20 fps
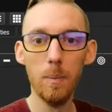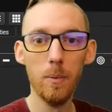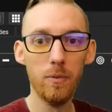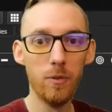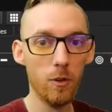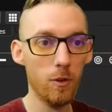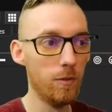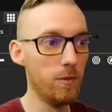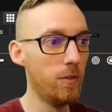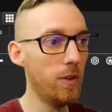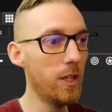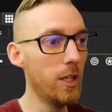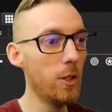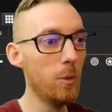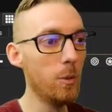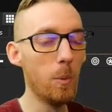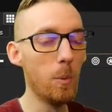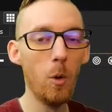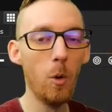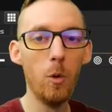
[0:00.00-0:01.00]
For video
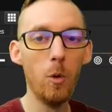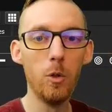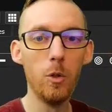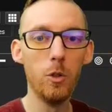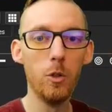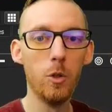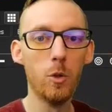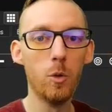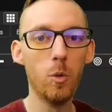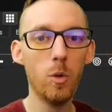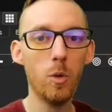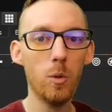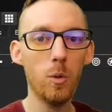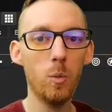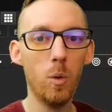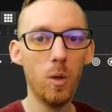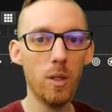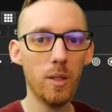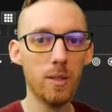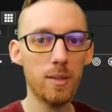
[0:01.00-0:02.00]
mode, you're going to
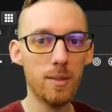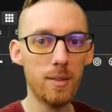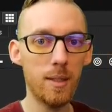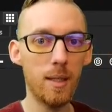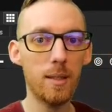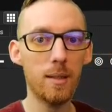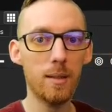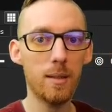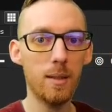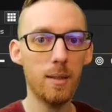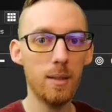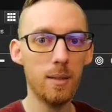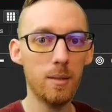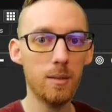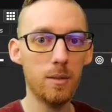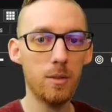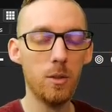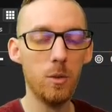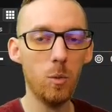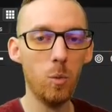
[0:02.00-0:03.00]
want to set
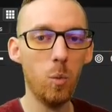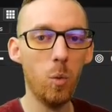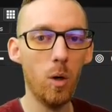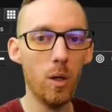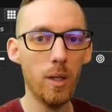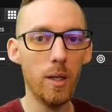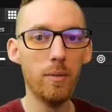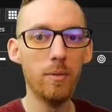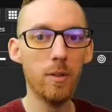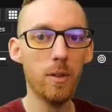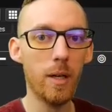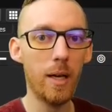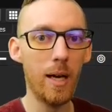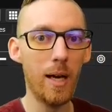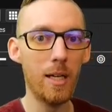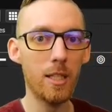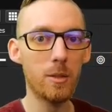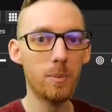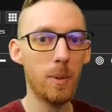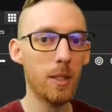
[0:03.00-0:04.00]
this to whatever
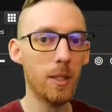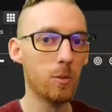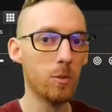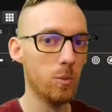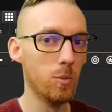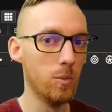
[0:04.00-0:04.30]
aspect